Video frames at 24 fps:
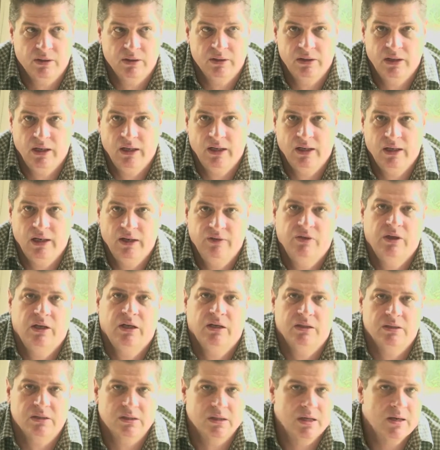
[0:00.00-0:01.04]
nearly 11
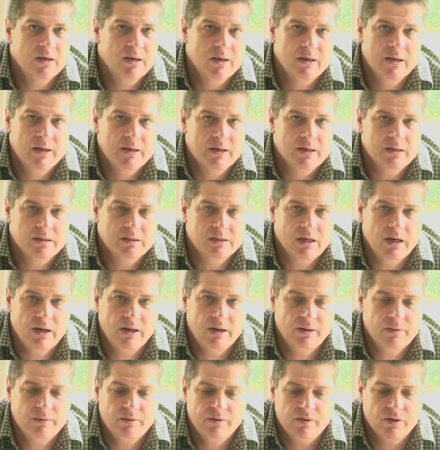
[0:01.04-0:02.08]
years.
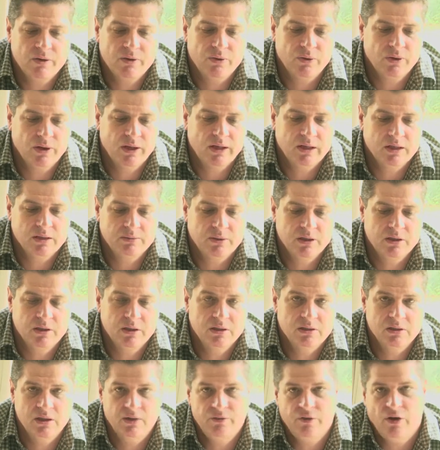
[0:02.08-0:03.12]
So we've got all the
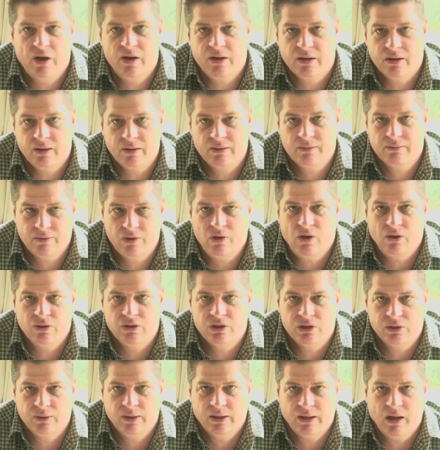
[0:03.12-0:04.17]
expertise. And if I can't
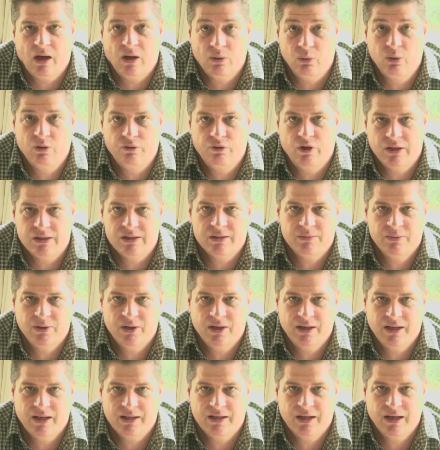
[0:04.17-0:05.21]
do it, I will find somebody
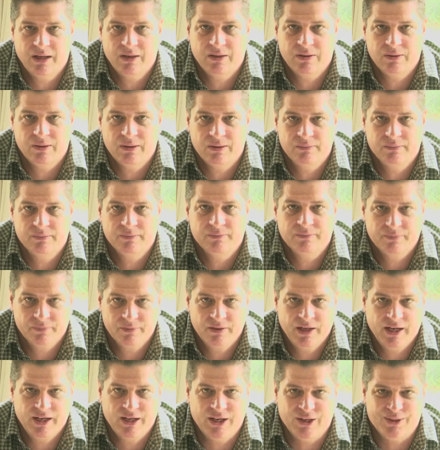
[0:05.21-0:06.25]
that can do it.
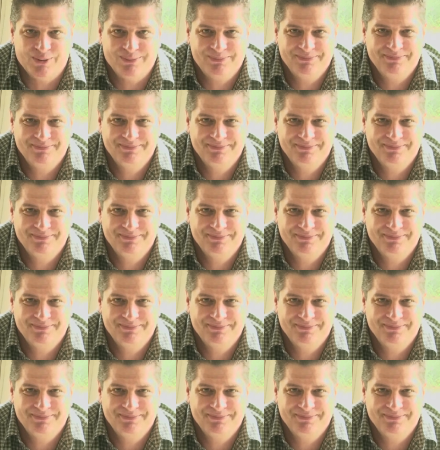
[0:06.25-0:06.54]
Thank you.